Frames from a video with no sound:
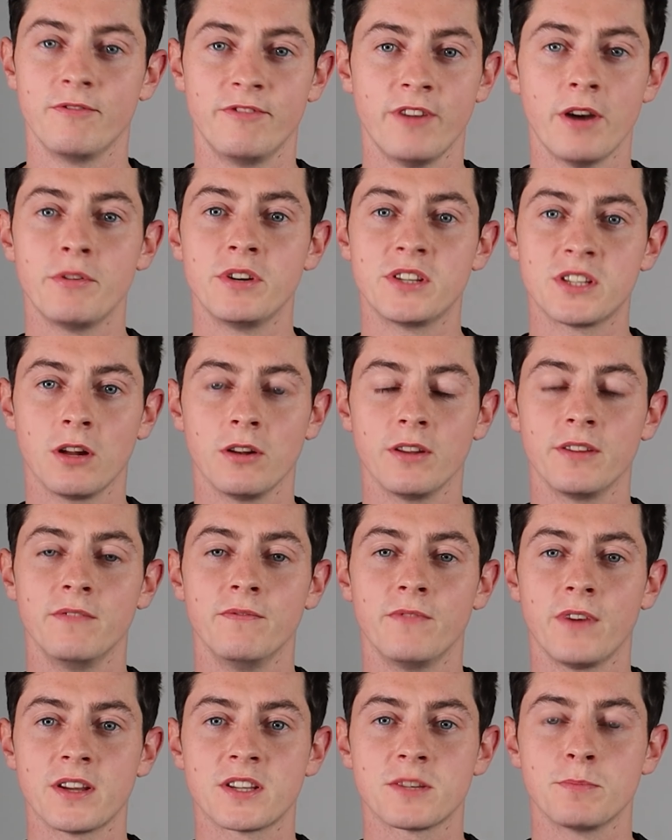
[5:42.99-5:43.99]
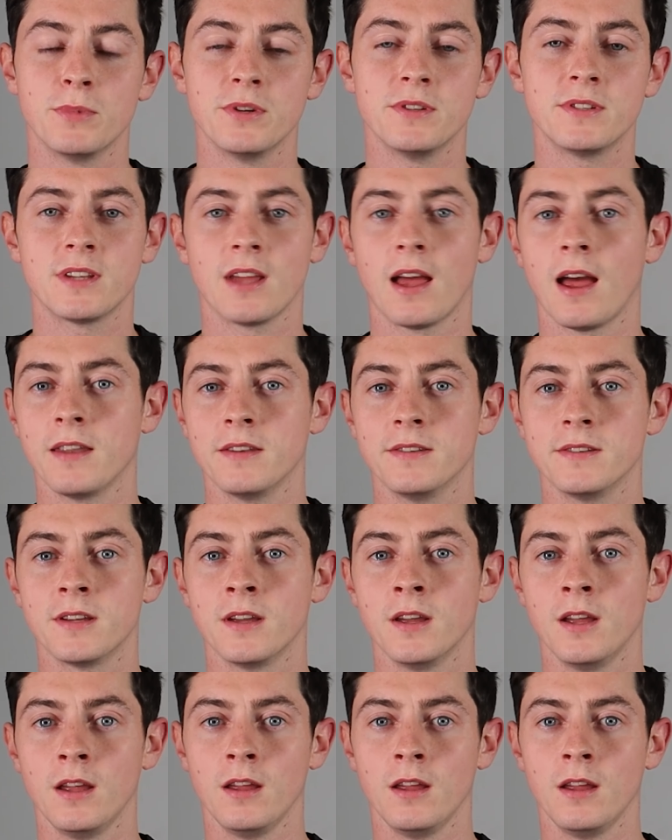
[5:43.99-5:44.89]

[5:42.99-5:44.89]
Very solid investment, and